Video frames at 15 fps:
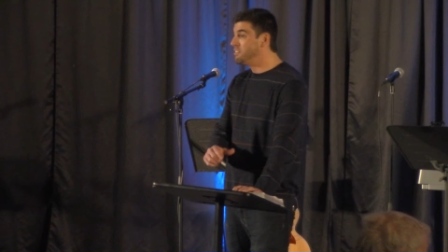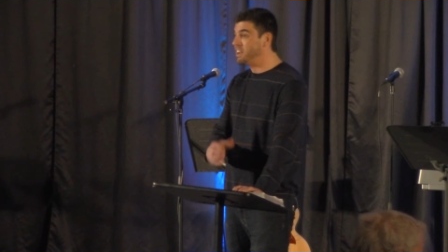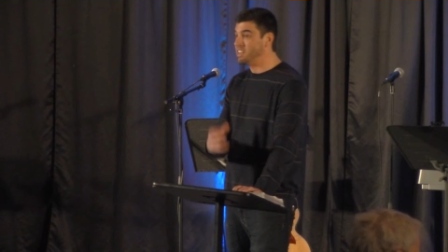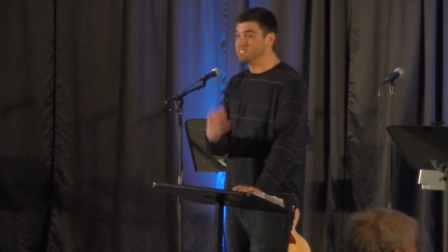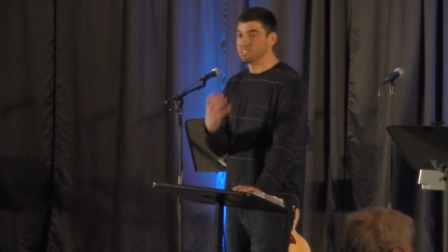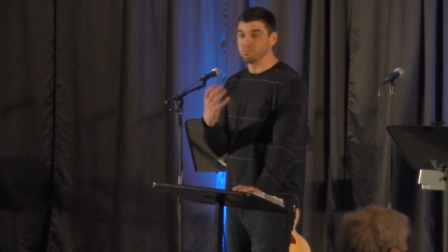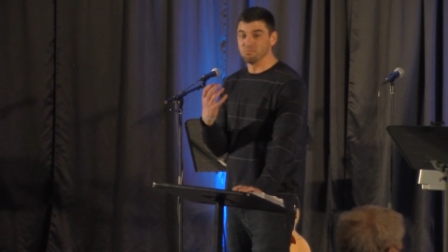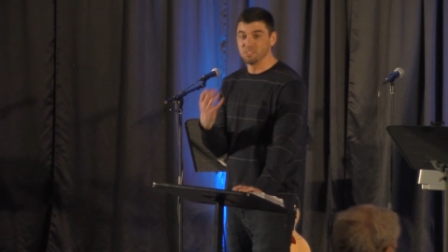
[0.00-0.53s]

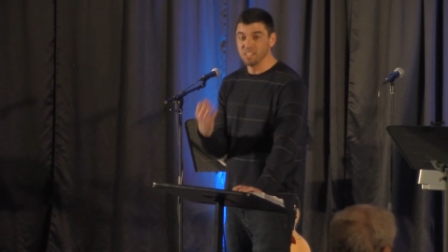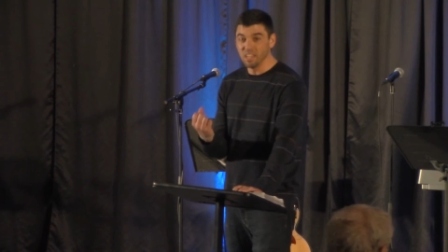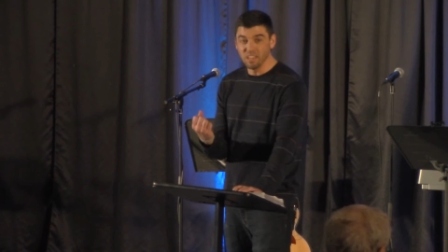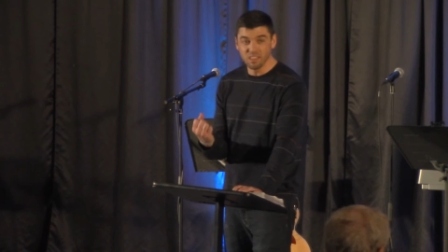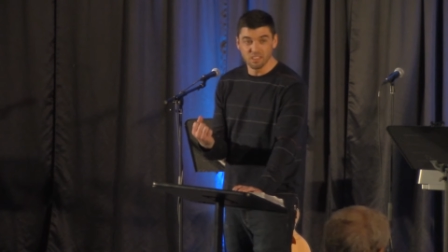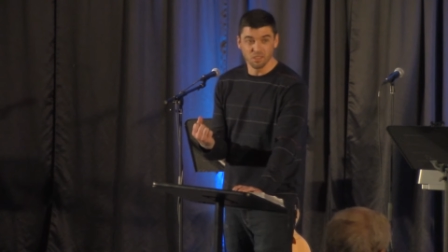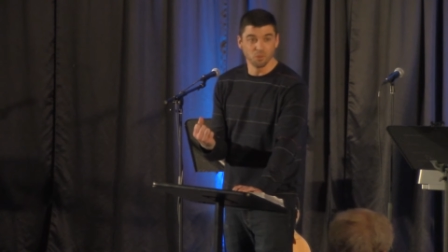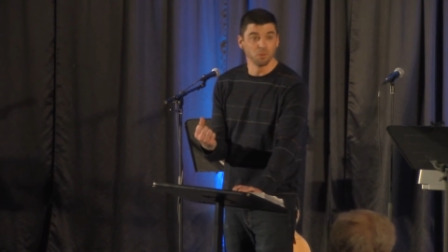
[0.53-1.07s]
has some
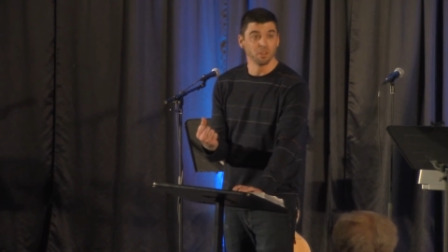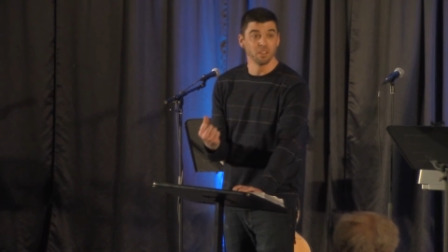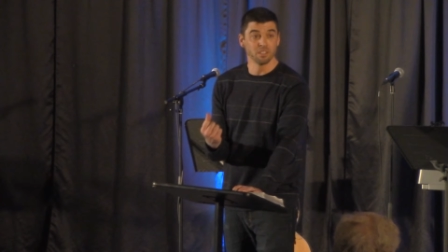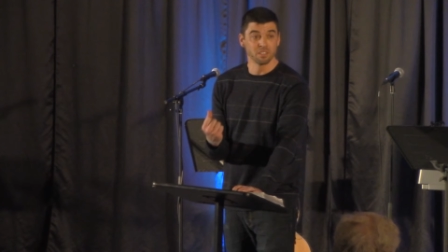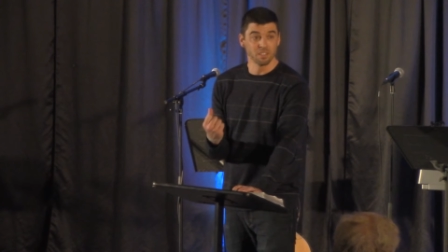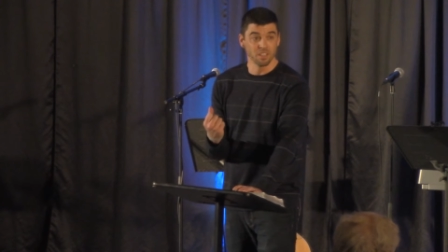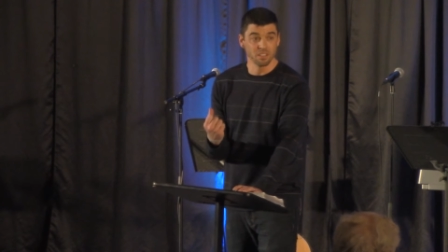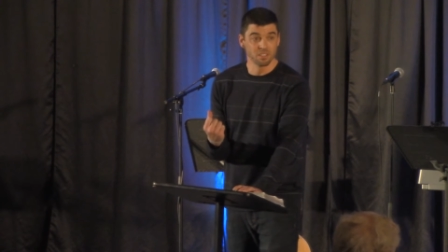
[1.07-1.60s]
teeth to it.
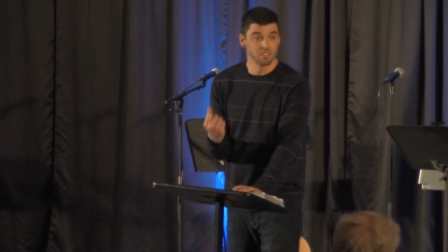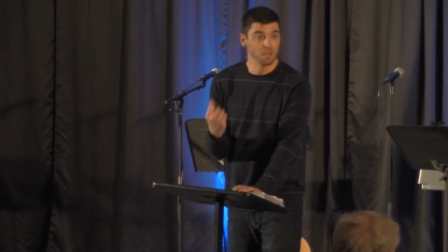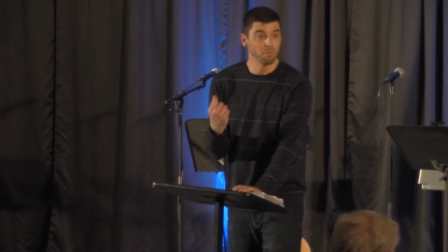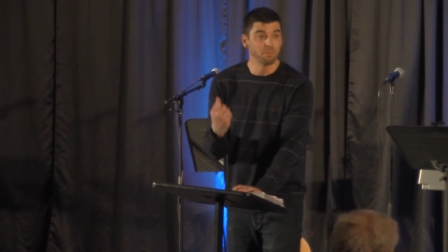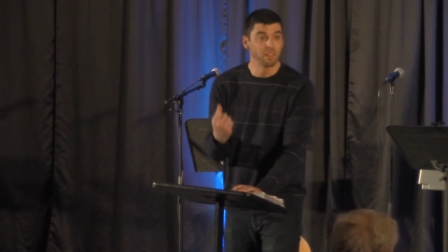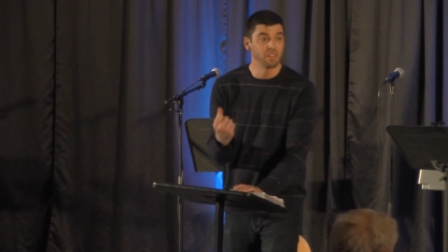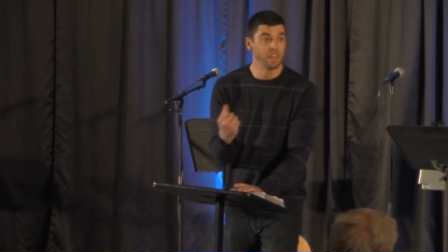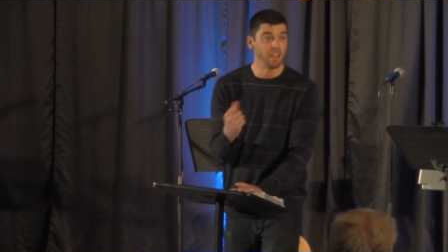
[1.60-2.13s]
It's, it's
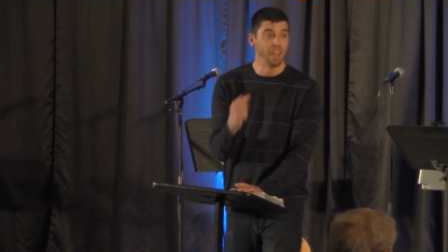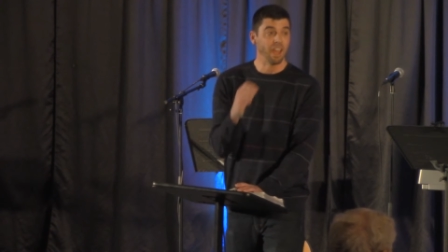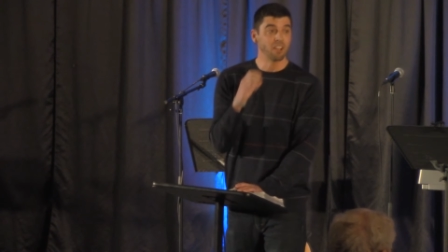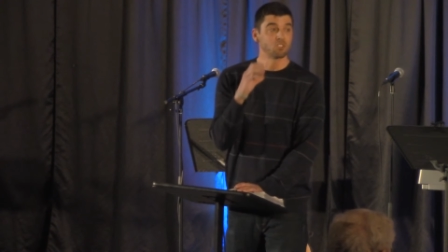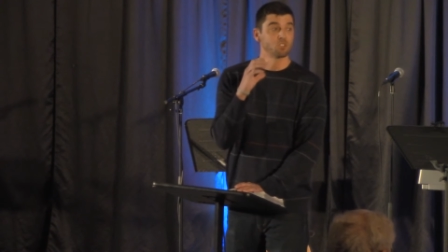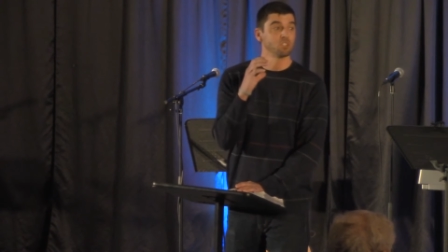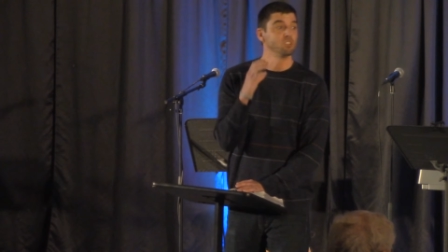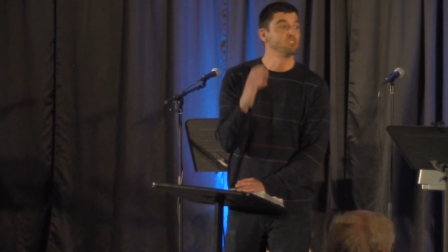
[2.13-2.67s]
something that
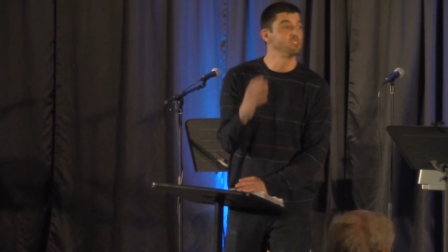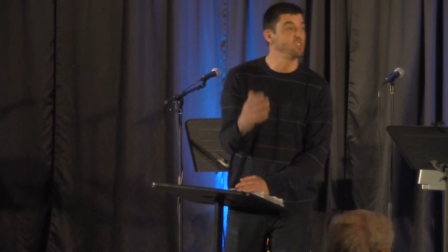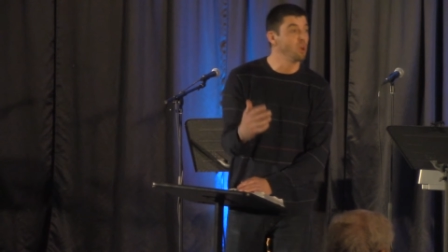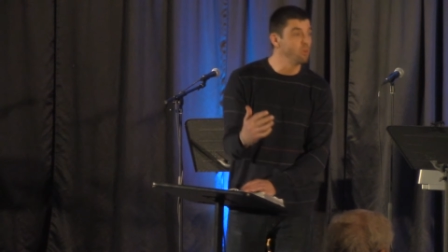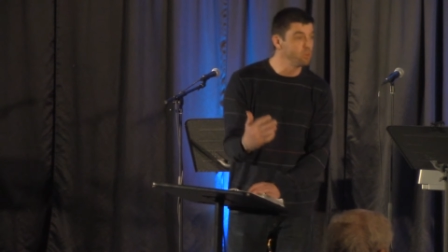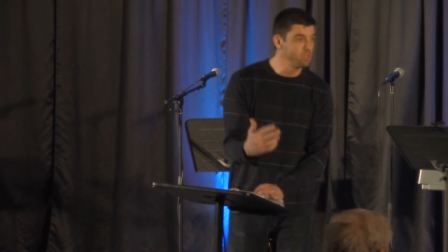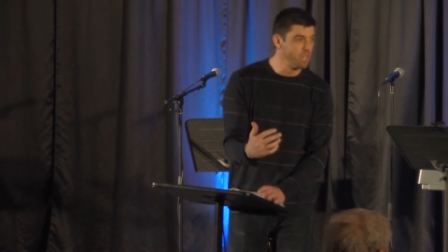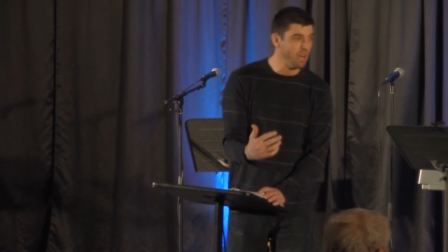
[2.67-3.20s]
actually
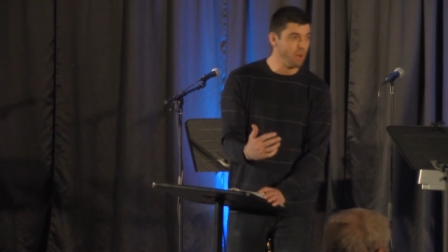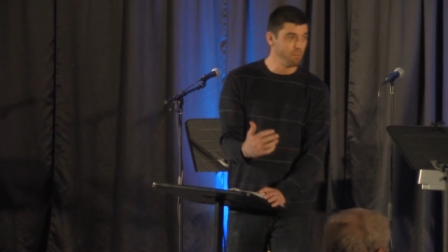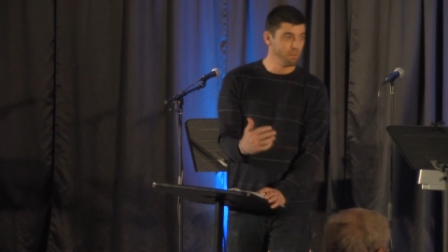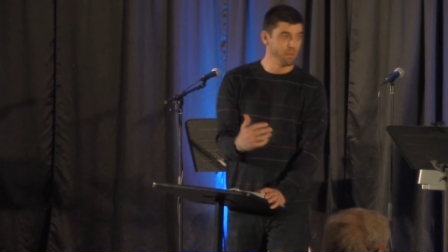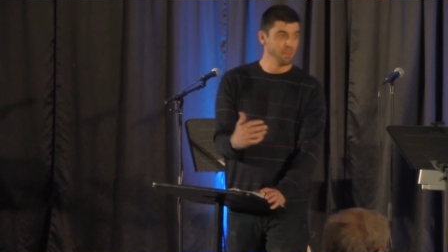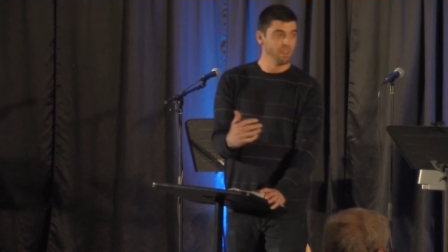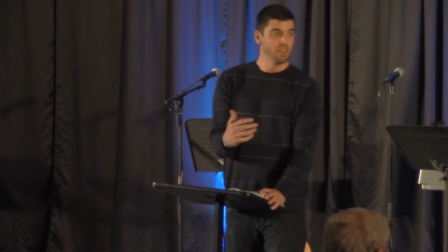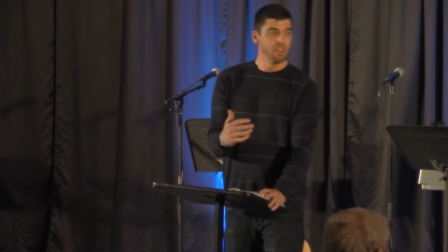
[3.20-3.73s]
shows
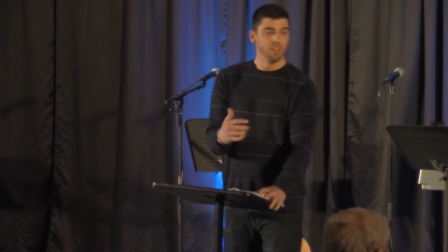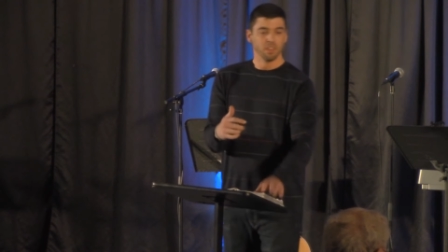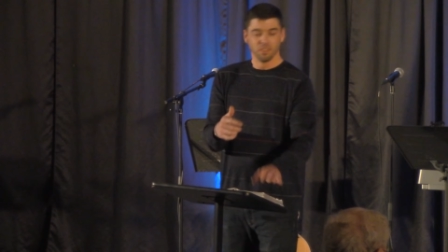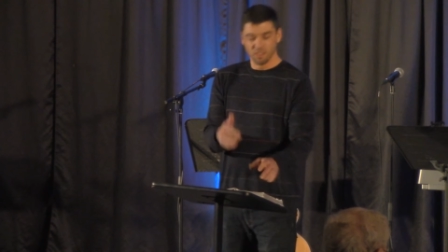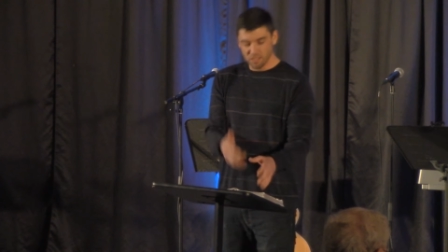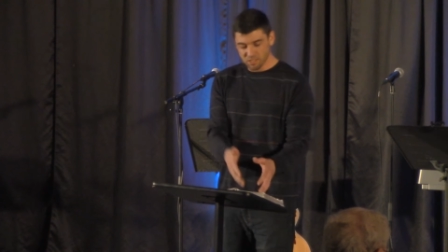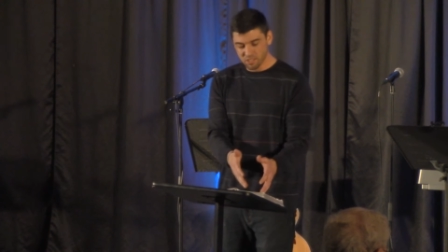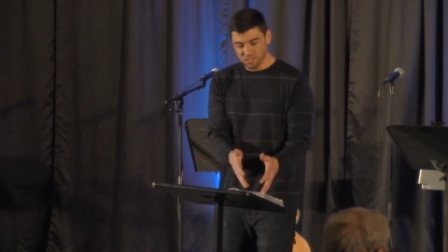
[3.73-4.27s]
up.
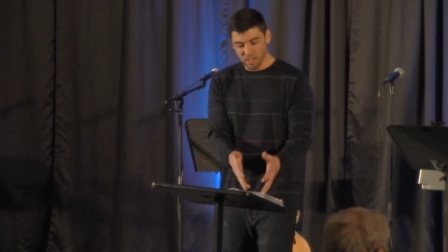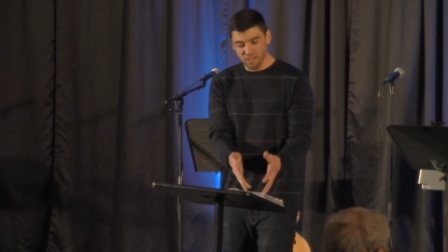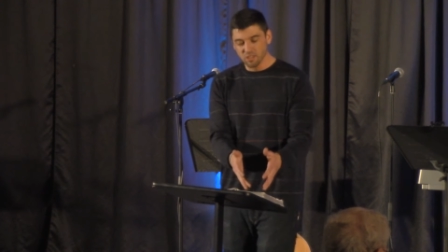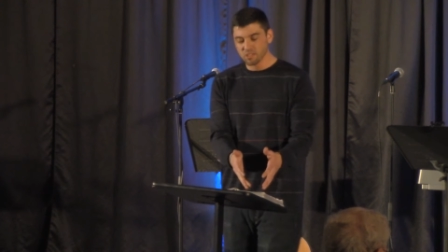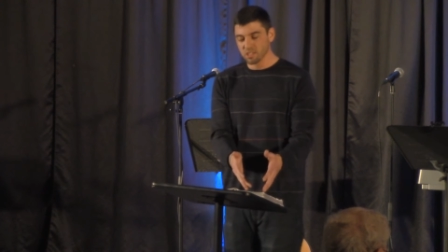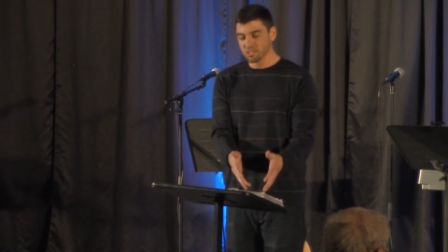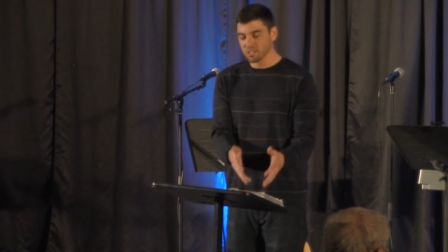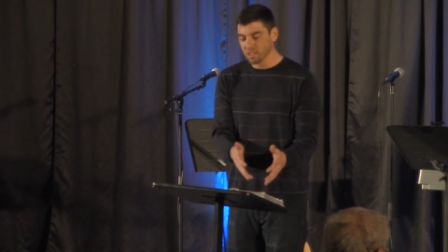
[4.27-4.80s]
This
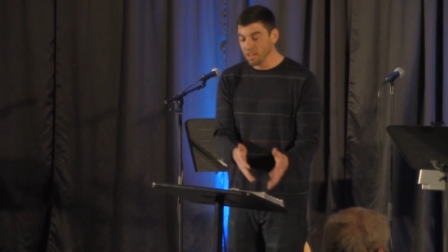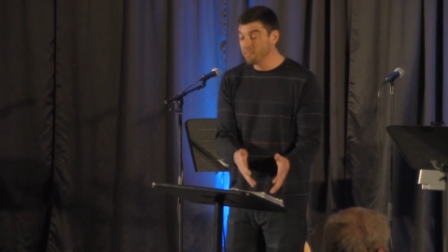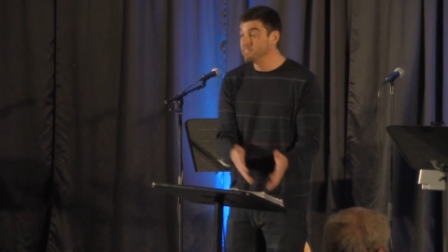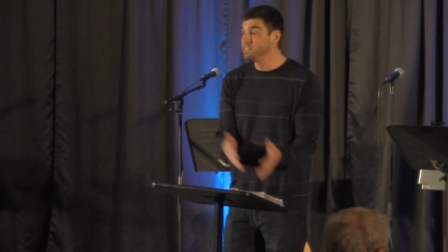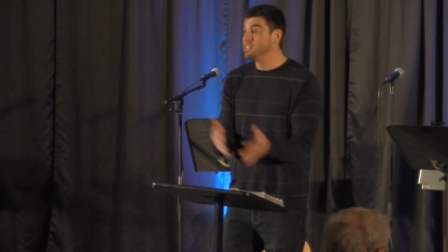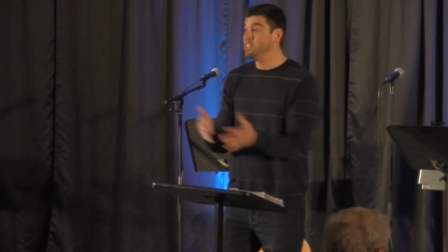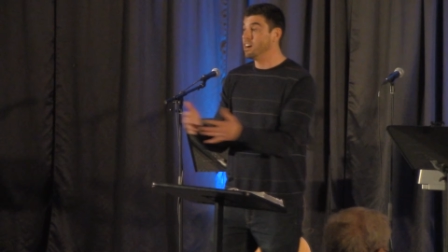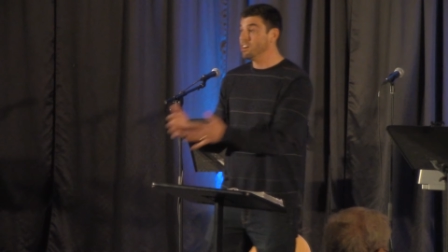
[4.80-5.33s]
tells us
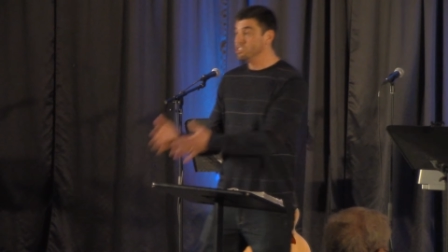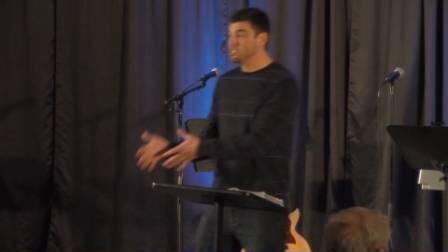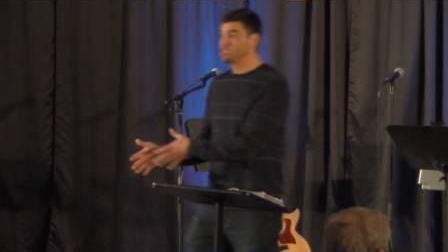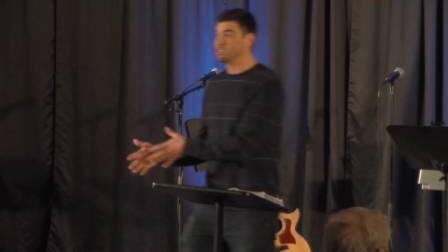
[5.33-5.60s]
love does